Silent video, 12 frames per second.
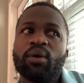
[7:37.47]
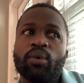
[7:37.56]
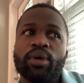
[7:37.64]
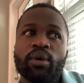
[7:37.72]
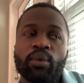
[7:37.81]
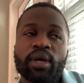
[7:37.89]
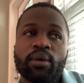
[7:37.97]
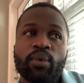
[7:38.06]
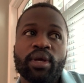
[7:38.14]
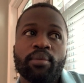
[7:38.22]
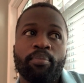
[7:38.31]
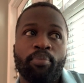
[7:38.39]

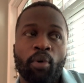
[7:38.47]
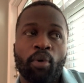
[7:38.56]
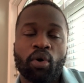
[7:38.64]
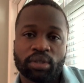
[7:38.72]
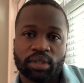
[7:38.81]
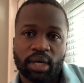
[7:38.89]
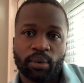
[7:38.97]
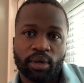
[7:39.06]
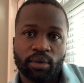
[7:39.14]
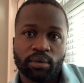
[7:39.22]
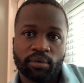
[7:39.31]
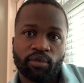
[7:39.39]
we bought our
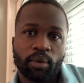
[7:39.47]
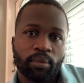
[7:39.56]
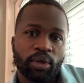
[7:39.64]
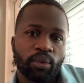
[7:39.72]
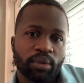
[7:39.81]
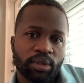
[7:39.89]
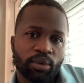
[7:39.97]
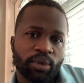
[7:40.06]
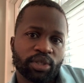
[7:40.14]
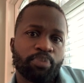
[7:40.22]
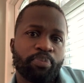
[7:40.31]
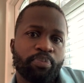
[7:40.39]
uniform. It
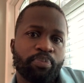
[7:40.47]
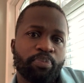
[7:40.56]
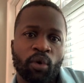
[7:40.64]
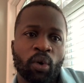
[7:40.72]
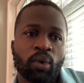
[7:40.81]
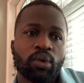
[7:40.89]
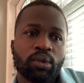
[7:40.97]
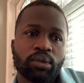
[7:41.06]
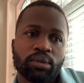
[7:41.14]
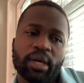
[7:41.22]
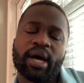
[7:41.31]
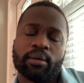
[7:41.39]
was paid for.
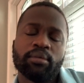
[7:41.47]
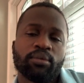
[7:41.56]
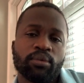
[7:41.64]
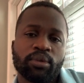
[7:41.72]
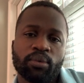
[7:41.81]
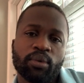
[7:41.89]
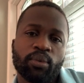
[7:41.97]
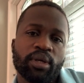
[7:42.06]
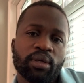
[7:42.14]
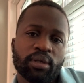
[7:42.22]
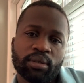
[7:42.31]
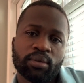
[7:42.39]
Yeah,
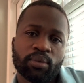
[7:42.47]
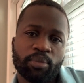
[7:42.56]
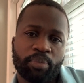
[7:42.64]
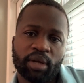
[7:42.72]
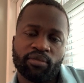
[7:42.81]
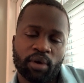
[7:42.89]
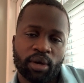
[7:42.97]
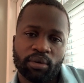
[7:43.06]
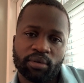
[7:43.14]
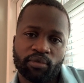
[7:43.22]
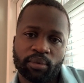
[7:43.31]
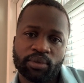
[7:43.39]
we paid for our
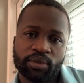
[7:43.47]
uniforms.